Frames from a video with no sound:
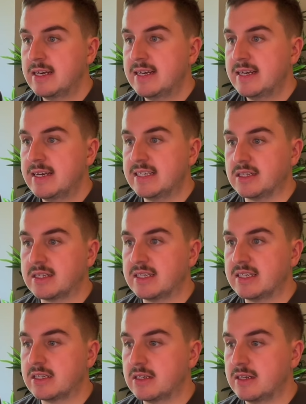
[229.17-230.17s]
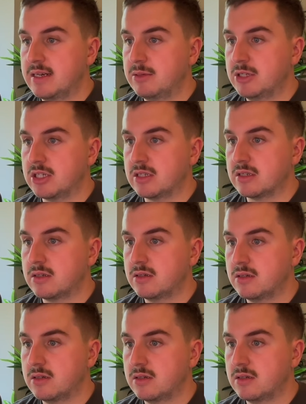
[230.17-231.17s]
is consistent images.
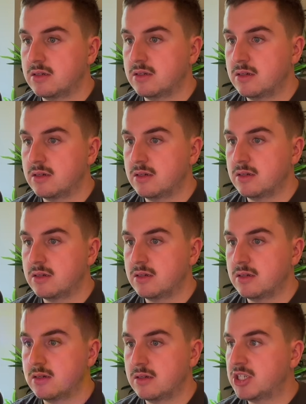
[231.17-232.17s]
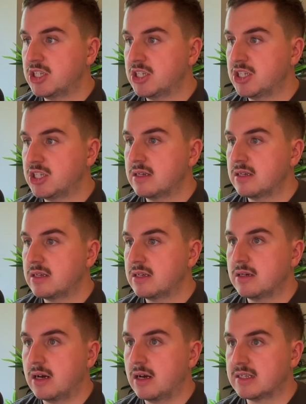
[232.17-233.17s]
All these images
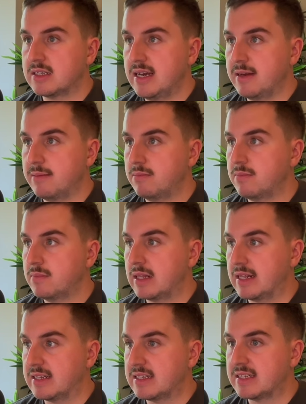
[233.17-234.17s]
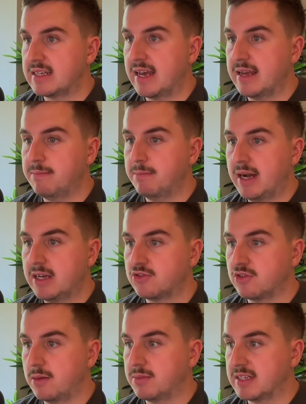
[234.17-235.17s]
are the same. They're the same
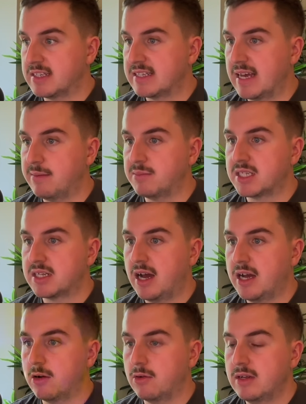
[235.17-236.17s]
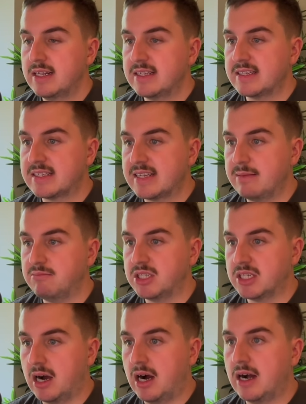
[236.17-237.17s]
backdrop, the same style, the same
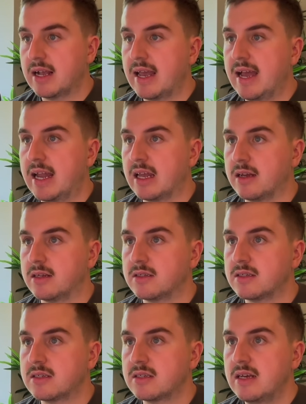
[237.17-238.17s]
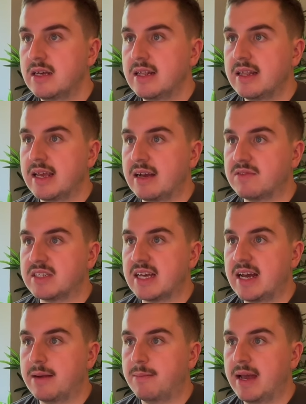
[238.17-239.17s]
dark elegance. They have this
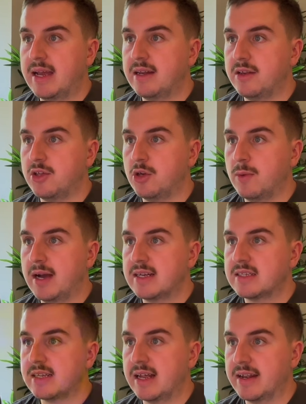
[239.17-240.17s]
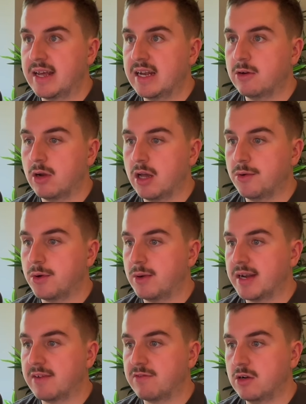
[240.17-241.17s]
handmade US and their little logo on
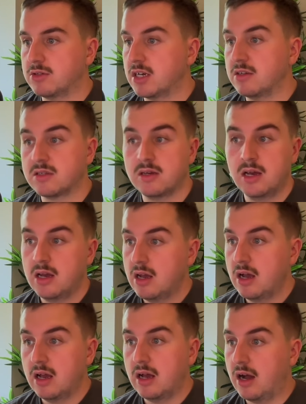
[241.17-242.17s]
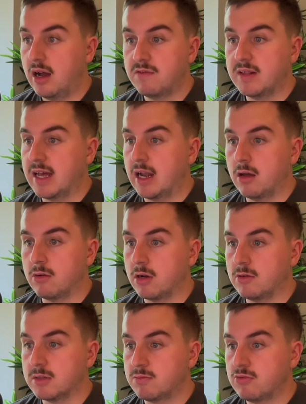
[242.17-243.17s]
their photos. I think their logo
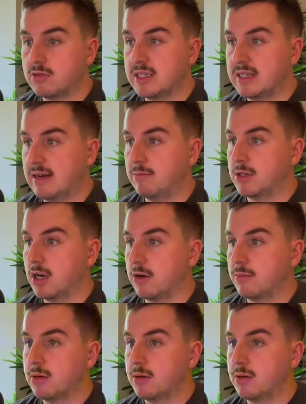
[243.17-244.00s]
is pretty damn dope,